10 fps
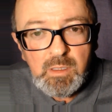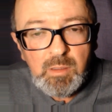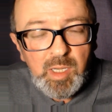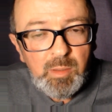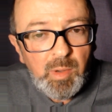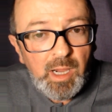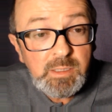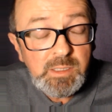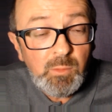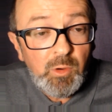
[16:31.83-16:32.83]
mint
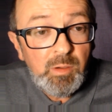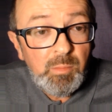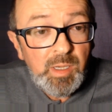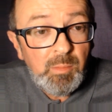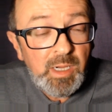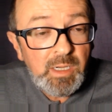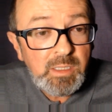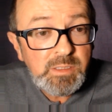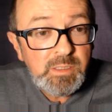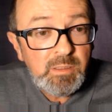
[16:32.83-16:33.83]
marks that weren't mint
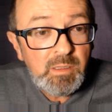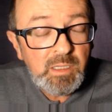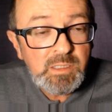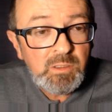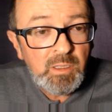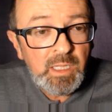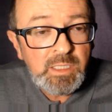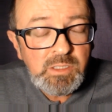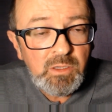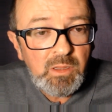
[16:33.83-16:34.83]
marks and things like
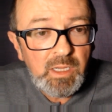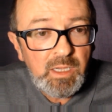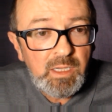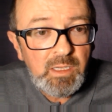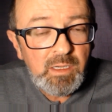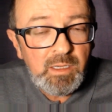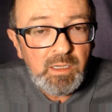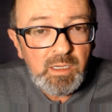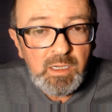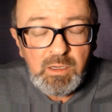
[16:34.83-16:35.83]
that. So they
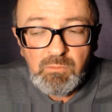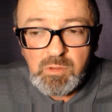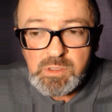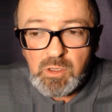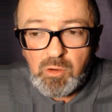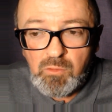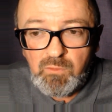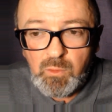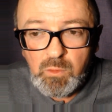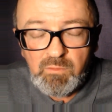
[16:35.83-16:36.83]

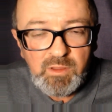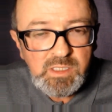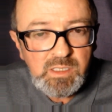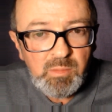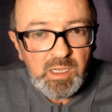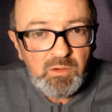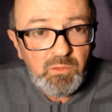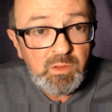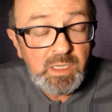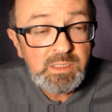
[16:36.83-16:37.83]
resolved all of this in about
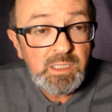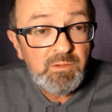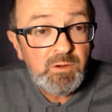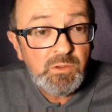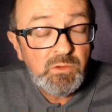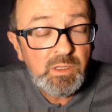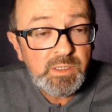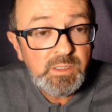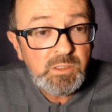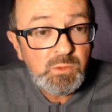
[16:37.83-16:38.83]
2011 or
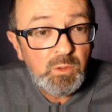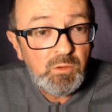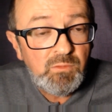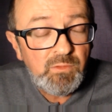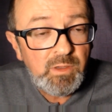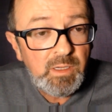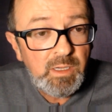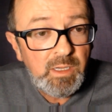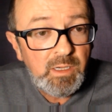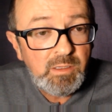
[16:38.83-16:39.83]
2012,
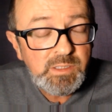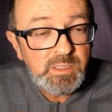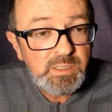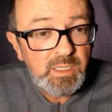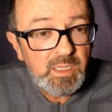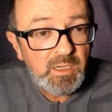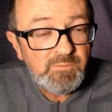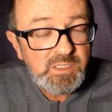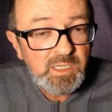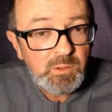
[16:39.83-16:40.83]
and since then
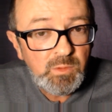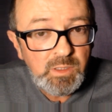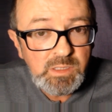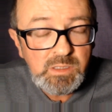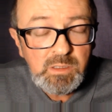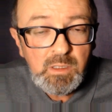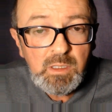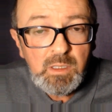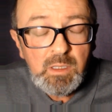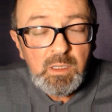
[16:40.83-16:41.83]
they've stuck with this
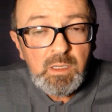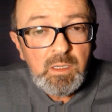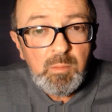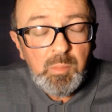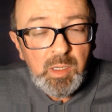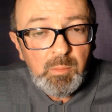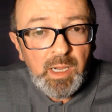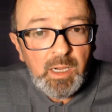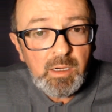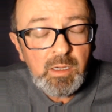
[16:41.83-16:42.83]
mint
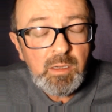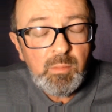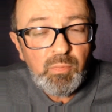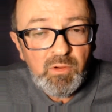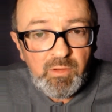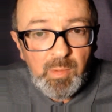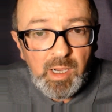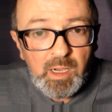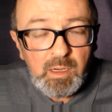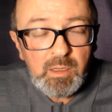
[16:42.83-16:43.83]
mark
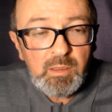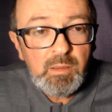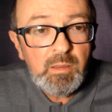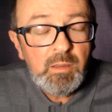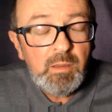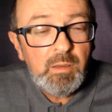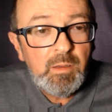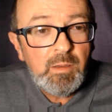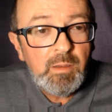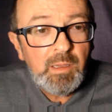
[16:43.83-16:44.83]
privymark
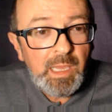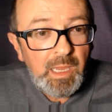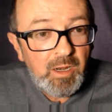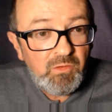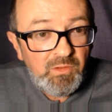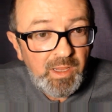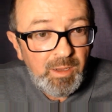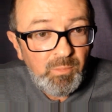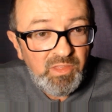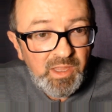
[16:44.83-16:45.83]

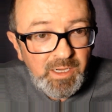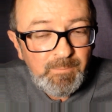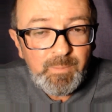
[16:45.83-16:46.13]
counterstamp thing.